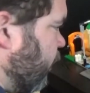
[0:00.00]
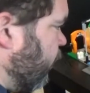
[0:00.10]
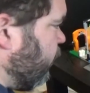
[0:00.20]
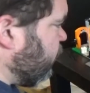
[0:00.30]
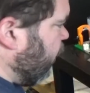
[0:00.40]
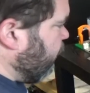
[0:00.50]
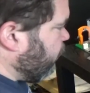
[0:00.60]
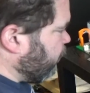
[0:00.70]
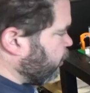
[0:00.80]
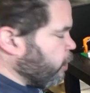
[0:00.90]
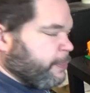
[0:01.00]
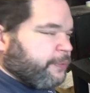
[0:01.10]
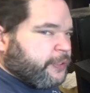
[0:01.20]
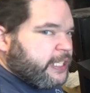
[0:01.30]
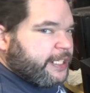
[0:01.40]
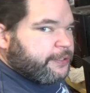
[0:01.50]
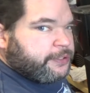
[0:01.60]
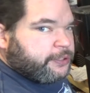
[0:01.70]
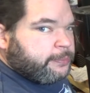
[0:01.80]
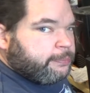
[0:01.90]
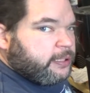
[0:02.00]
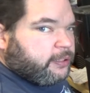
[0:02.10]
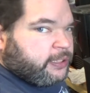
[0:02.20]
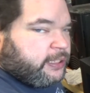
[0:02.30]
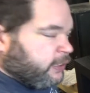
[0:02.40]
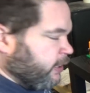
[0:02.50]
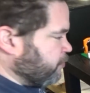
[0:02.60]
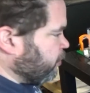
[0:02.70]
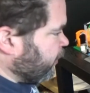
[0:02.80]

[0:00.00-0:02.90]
car. It's getting very common for Lego to build little electric